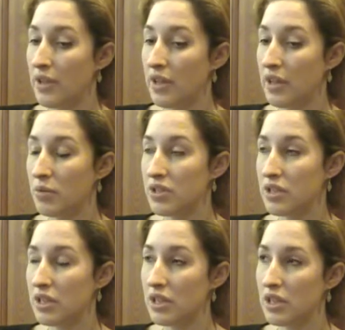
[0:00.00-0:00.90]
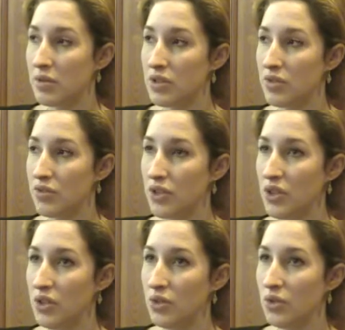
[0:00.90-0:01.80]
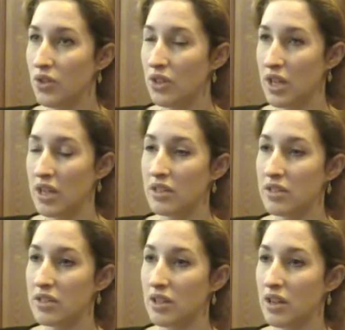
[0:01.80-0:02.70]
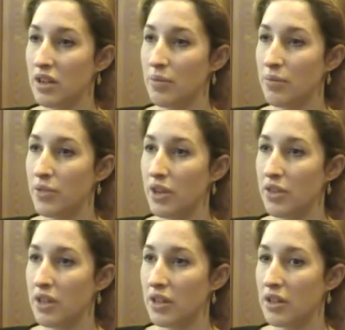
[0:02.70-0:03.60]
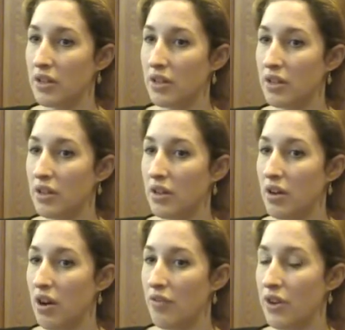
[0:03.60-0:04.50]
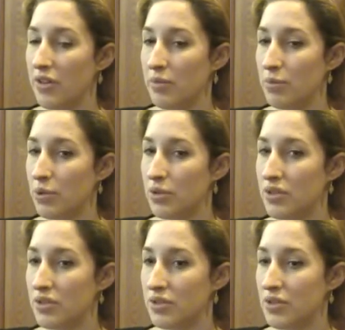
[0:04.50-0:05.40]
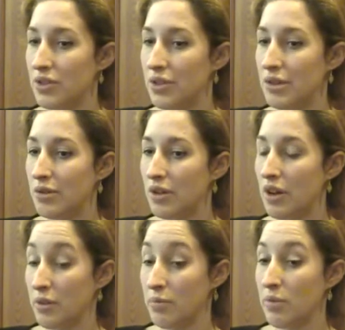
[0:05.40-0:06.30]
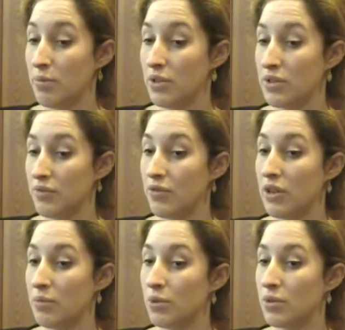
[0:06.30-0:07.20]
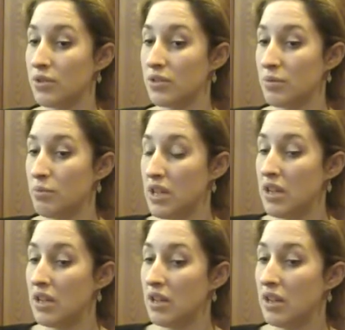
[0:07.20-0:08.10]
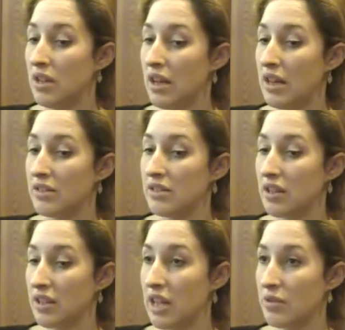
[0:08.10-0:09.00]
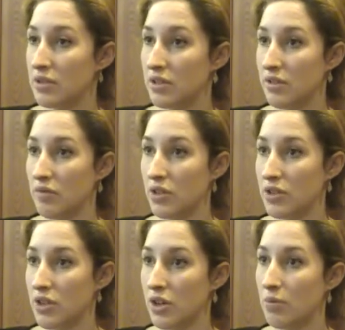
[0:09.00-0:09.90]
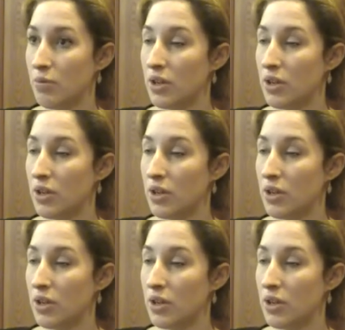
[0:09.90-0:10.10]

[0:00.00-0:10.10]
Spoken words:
it was a few things that I think are very important to other members and very important to me as a councillor in Rusholme.